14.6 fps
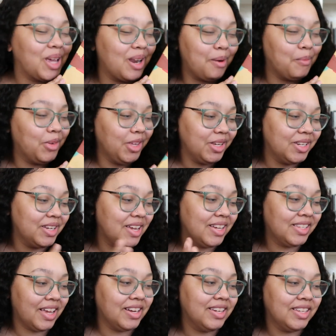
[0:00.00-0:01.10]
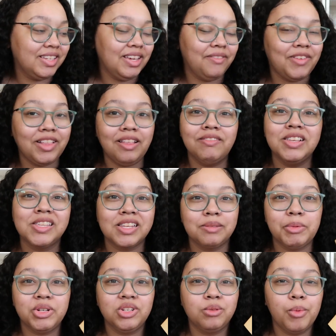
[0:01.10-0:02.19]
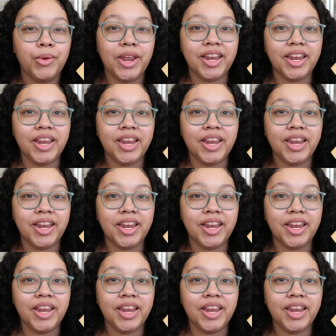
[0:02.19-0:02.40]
and I'm really excited to see if I love this as much as Mo